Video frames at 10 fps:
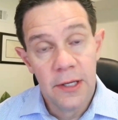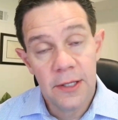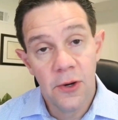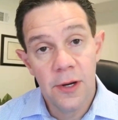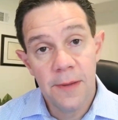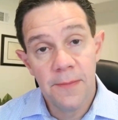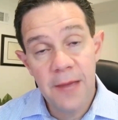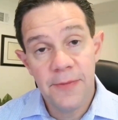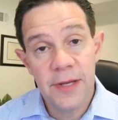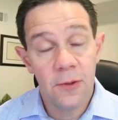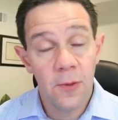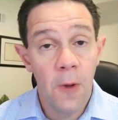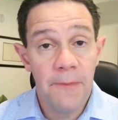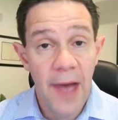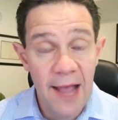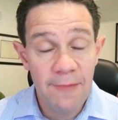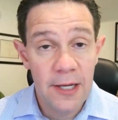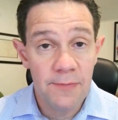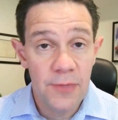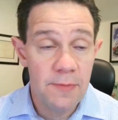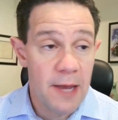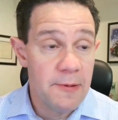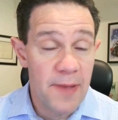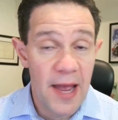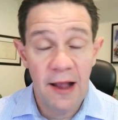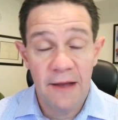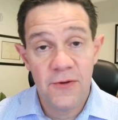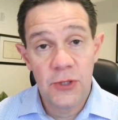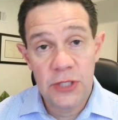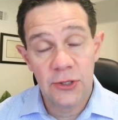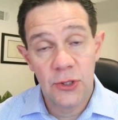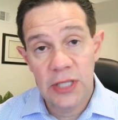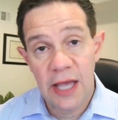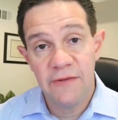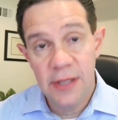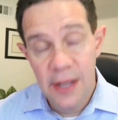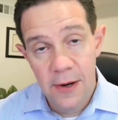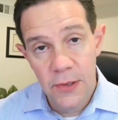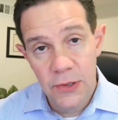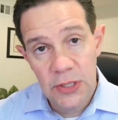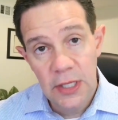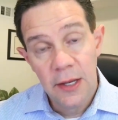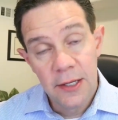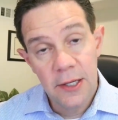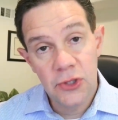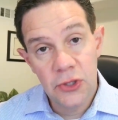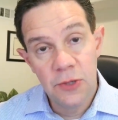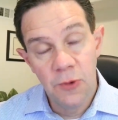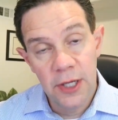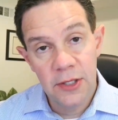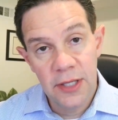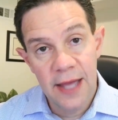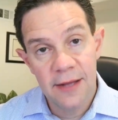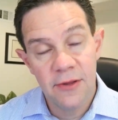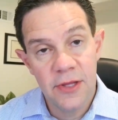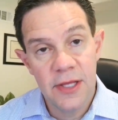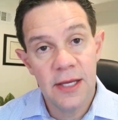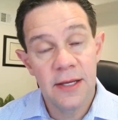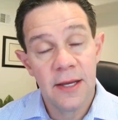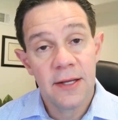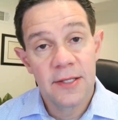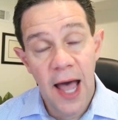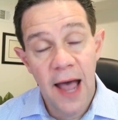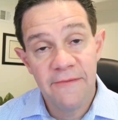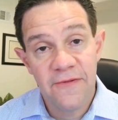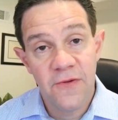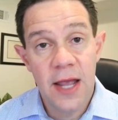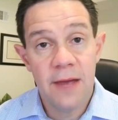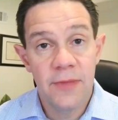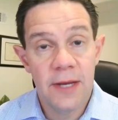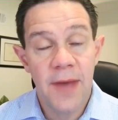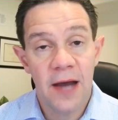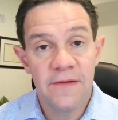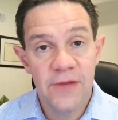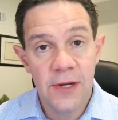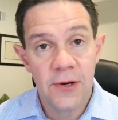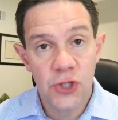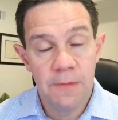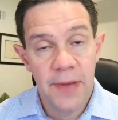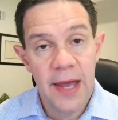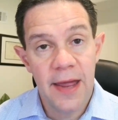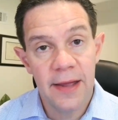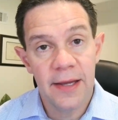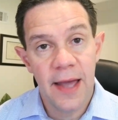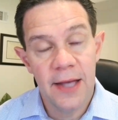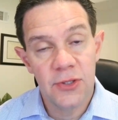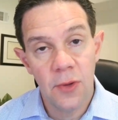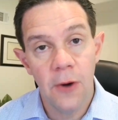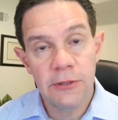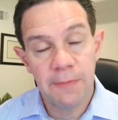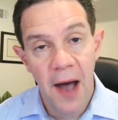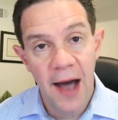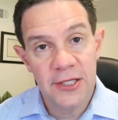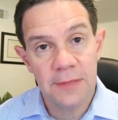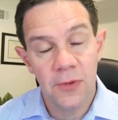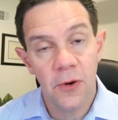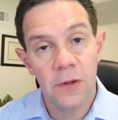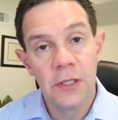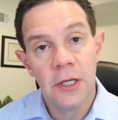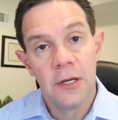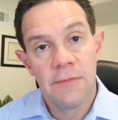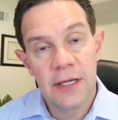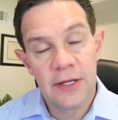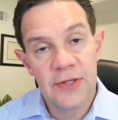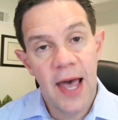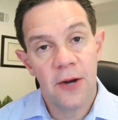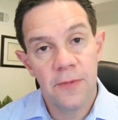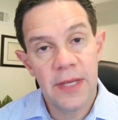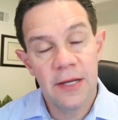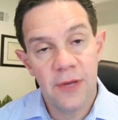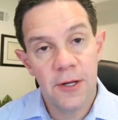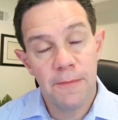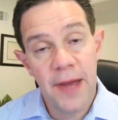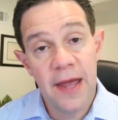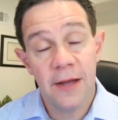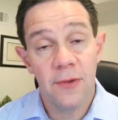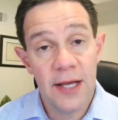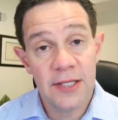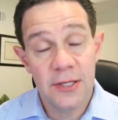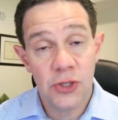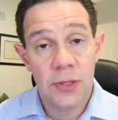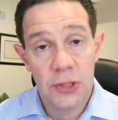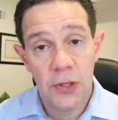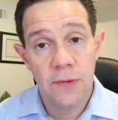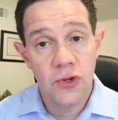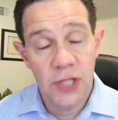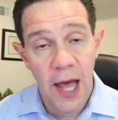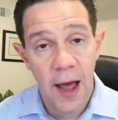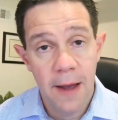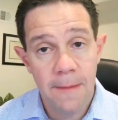you know it might be a low payment but you may be paying it for 6 or 7 years you know so you want to get the time frame the amount of years you're paying as low as possible because that'll mean that you're paying less interest over time